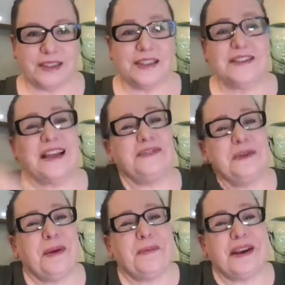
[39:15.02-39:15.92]
So that's where
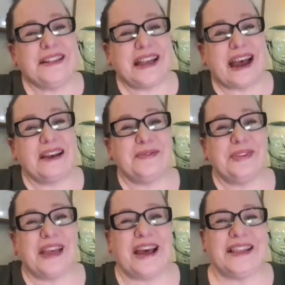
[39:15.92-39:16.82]
my brain's at with
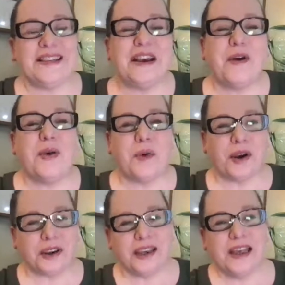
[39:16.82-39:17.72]
that. That's how I
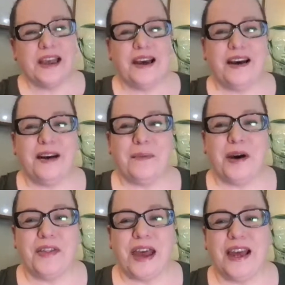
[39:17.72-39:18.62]
work
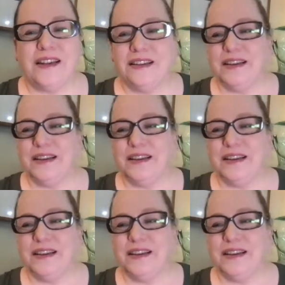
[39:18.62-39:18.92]
on that.